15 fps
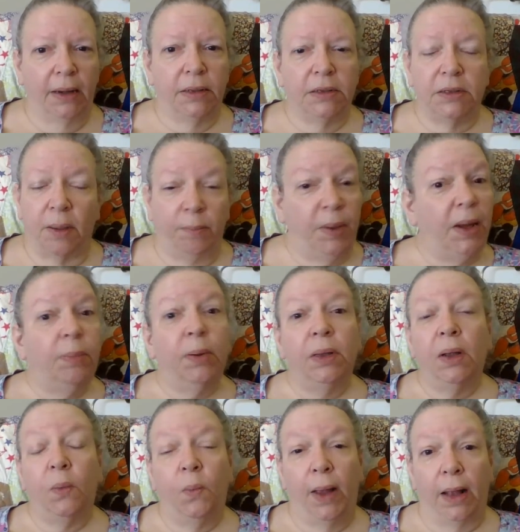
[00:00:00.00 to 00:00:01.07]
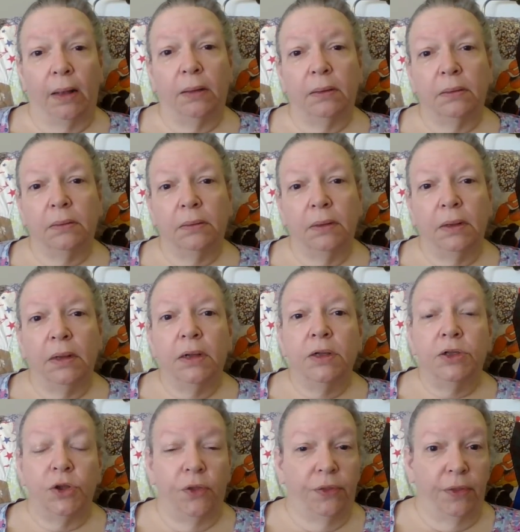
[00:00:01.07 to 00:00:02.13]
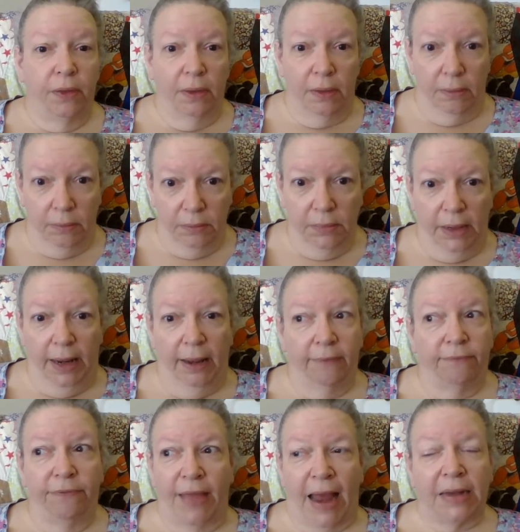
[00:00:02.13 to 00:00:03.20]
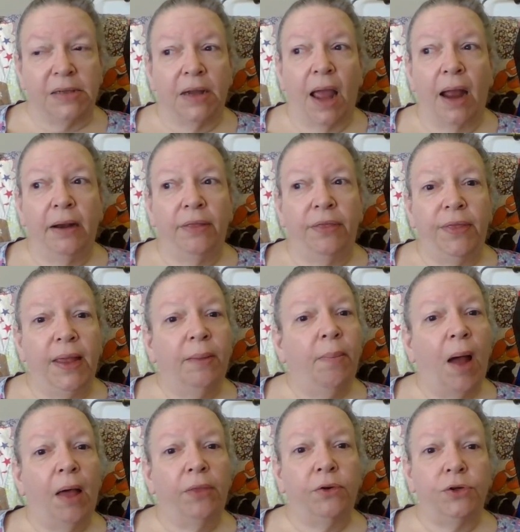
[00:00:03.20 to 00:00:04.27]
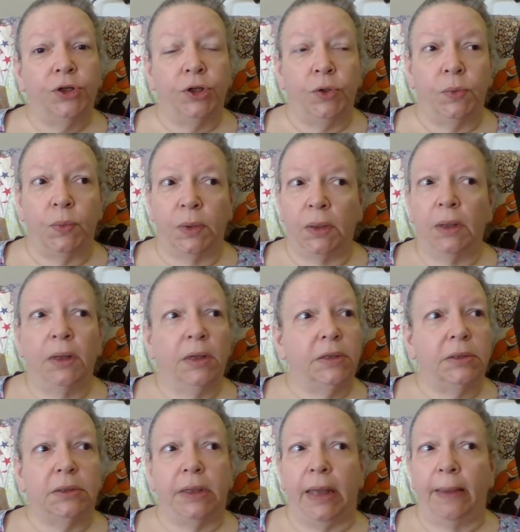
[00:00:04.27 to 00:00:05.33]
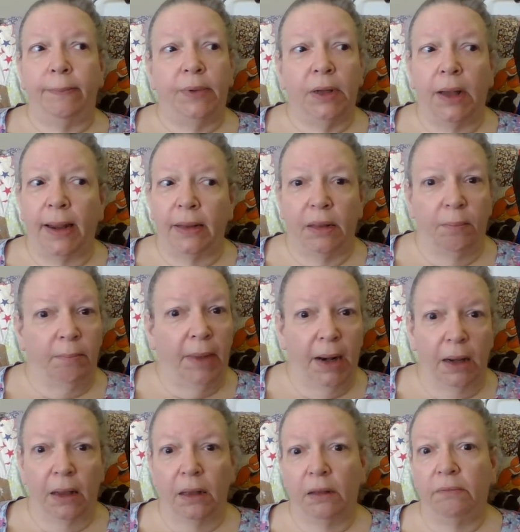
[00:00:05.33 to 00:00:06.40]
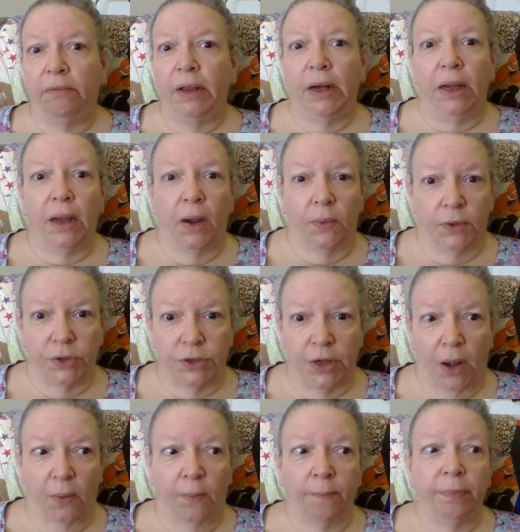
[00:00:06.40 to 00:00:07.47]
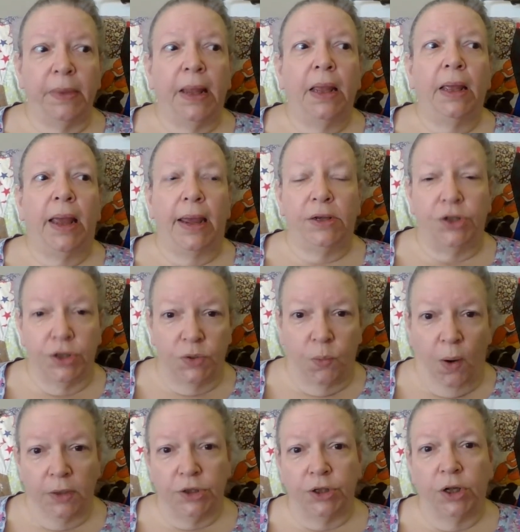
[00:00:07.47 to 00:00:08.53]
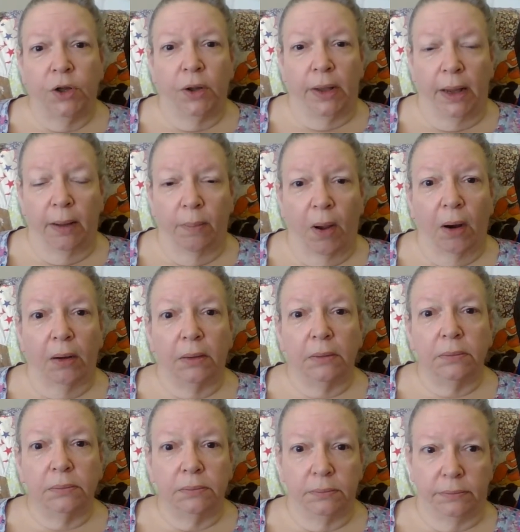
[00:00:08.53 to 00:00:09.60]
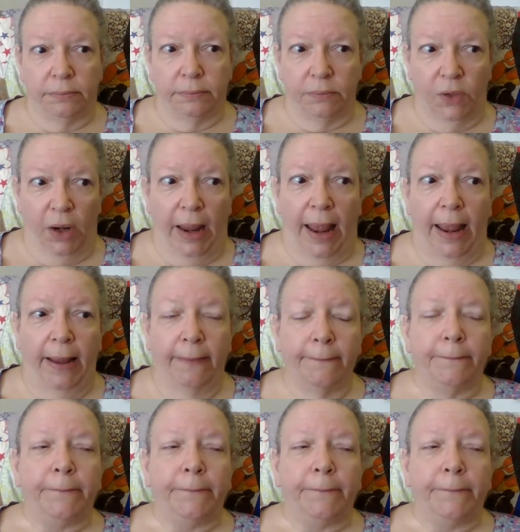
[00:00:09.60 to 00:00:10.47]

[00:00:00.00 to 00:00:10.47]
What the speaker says: Some people it will. So if that kind of thing bothers you, skip to like the middle of the video or so and just watch the cooking part. Okay?